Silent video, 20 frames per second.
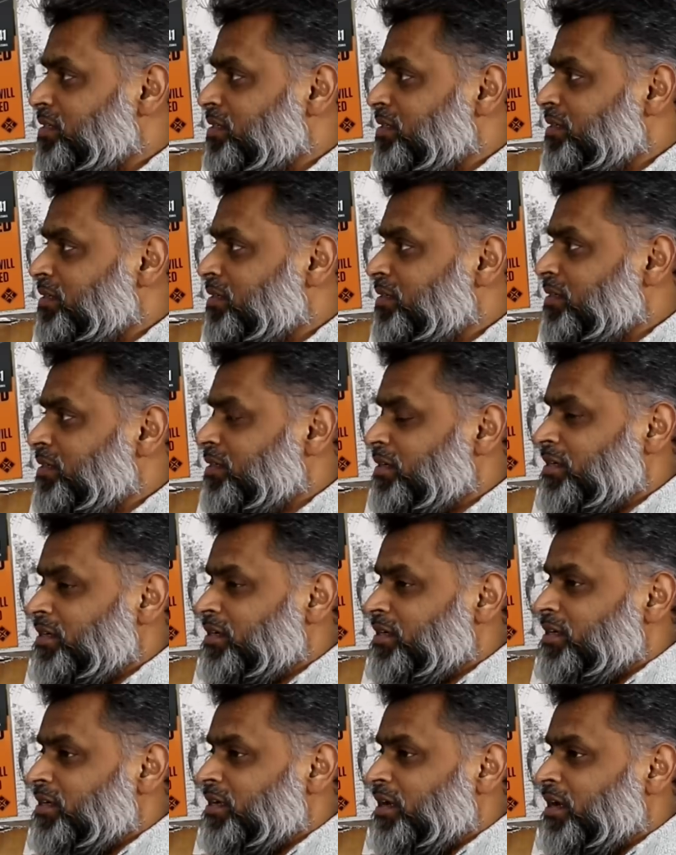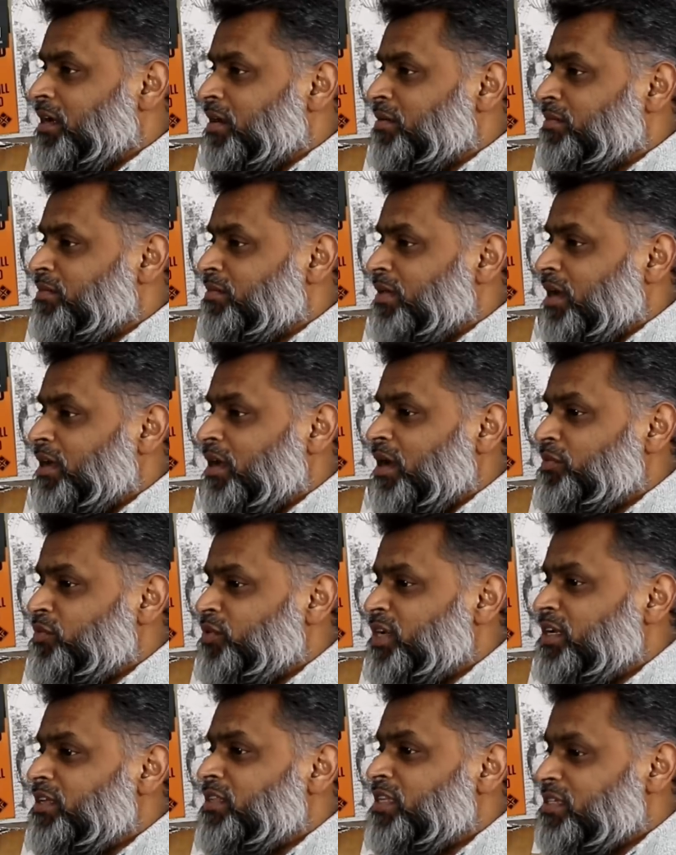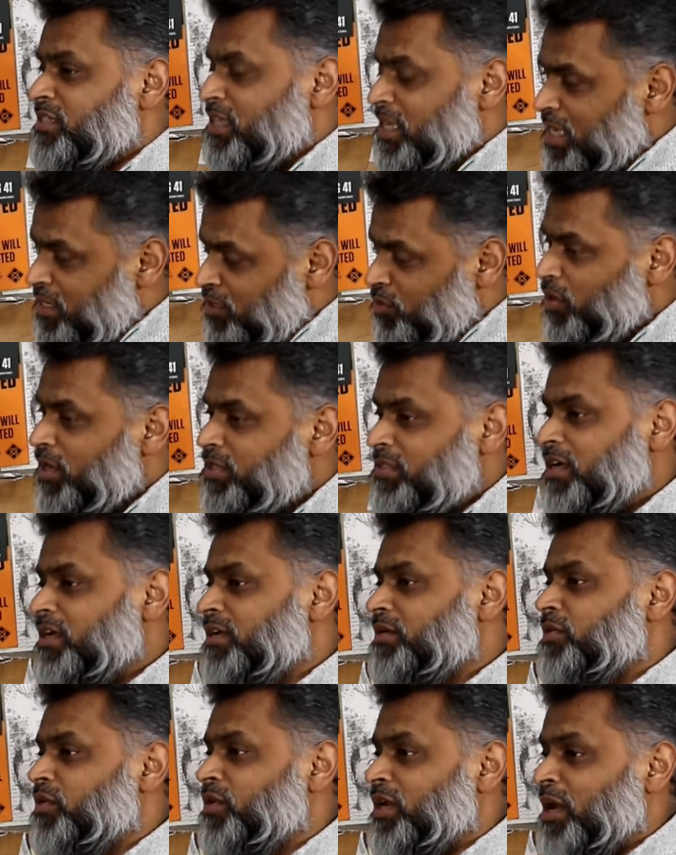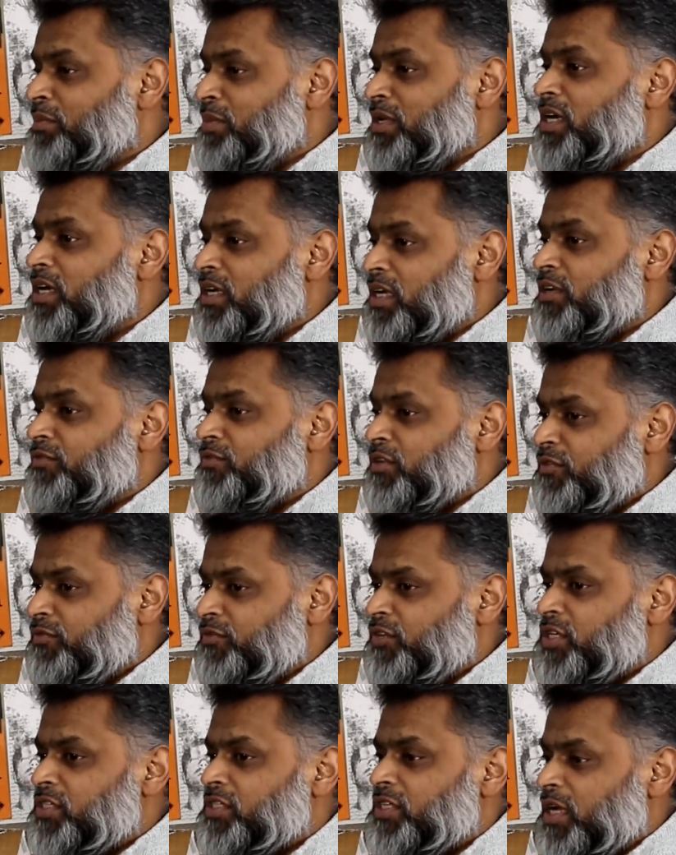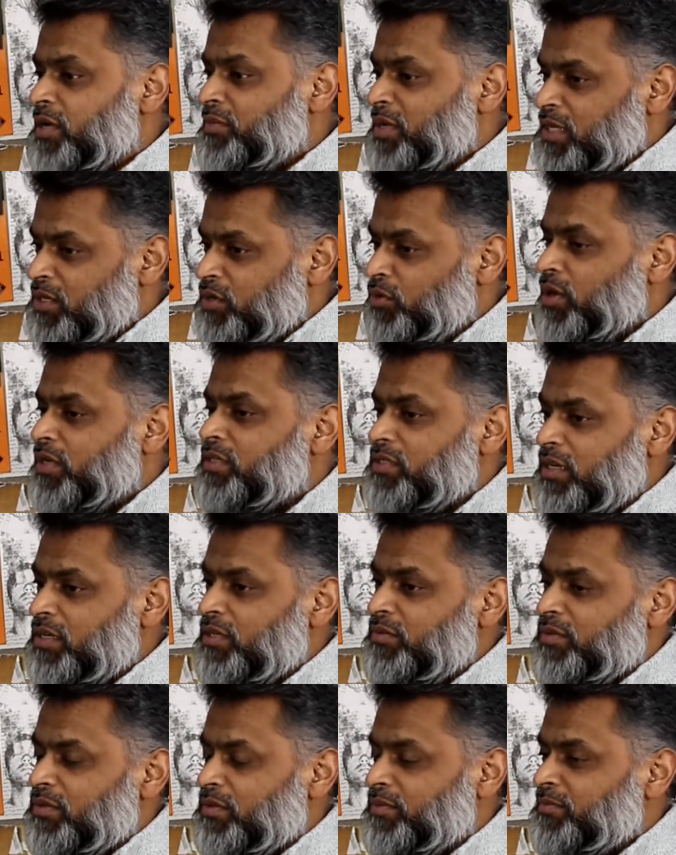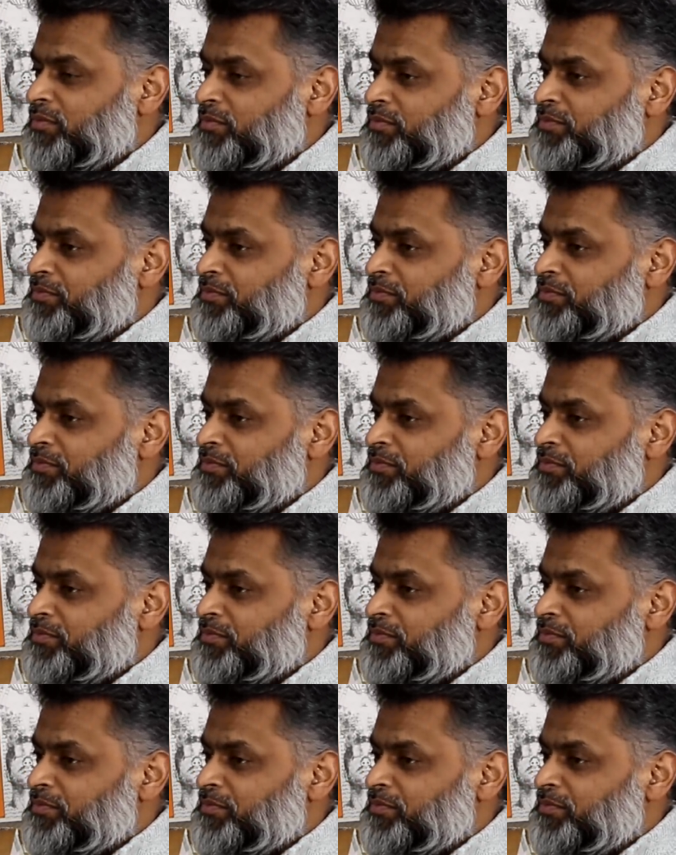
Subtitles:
this. And I'm reading this in Guantanamo, and I'm learning it for the first time in Guantanamo.